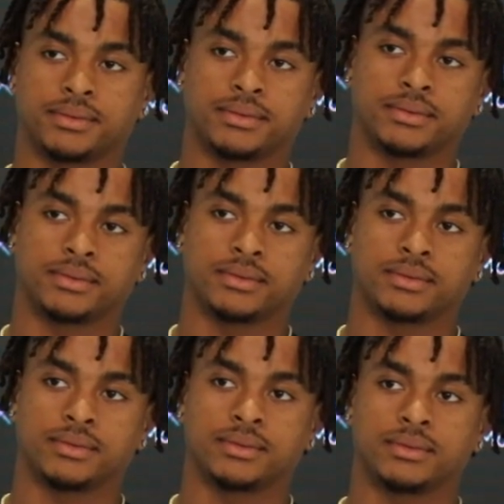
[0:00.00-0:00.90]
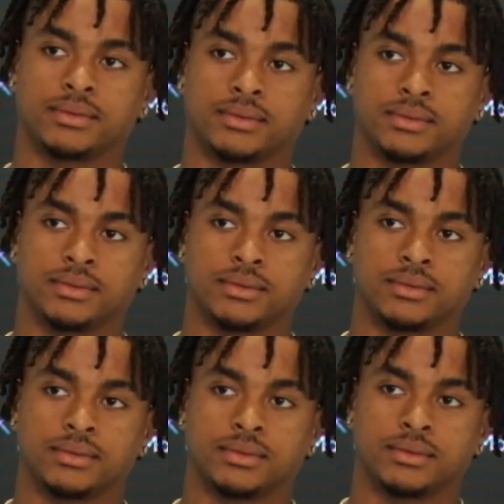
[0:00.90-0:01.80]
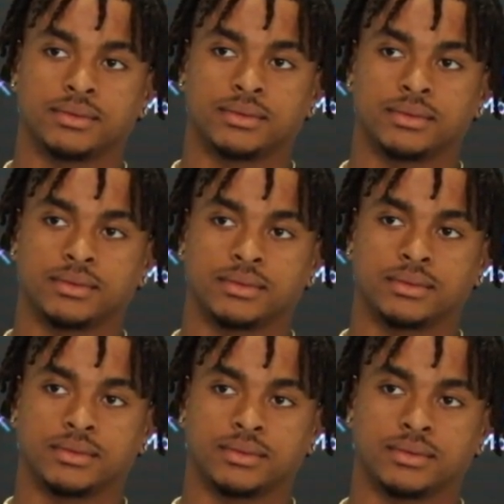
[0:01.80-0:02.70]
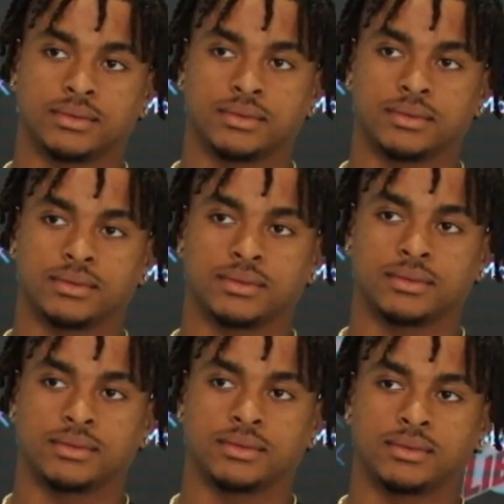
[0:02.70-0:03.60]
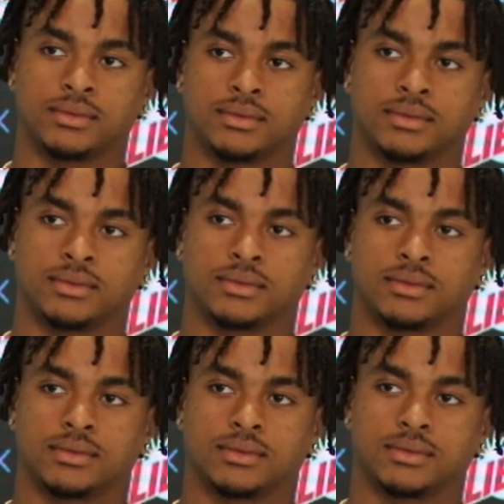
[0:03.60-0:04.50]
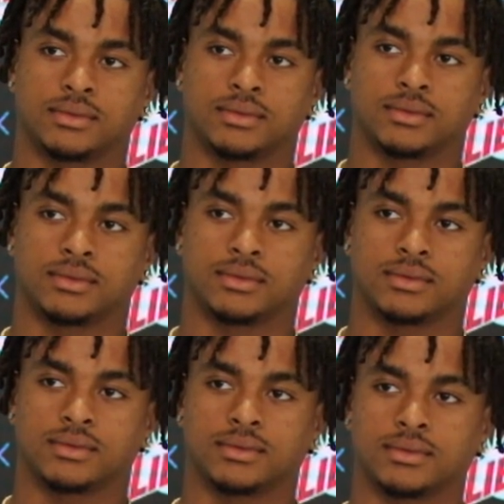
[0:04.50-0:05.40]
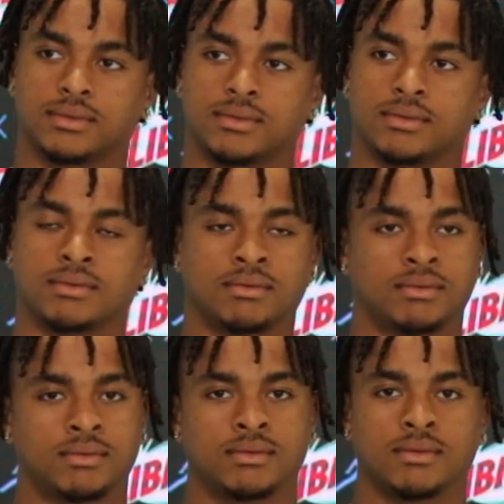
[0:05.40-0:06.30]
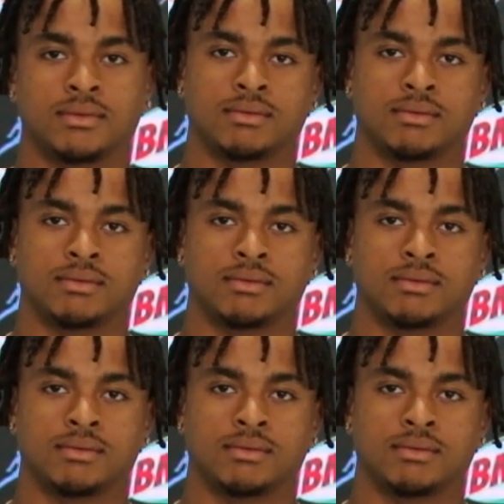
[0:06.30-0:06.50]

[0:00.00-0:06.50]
Nothing is said.